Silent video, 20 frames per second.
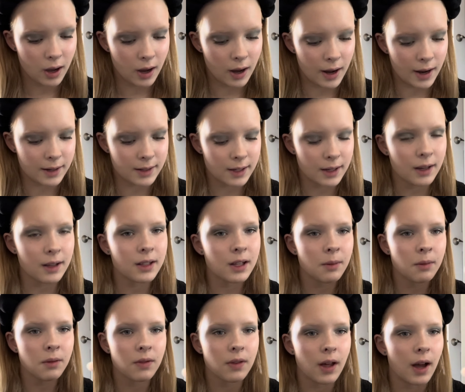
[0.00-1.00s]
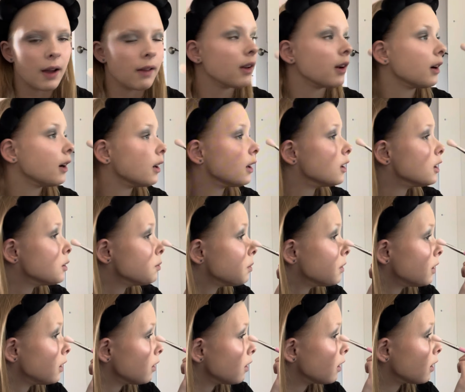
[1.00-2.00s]
I take some of the highlighter and I just
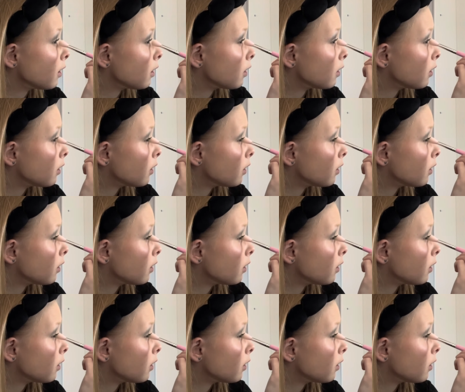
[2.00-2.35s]
put it like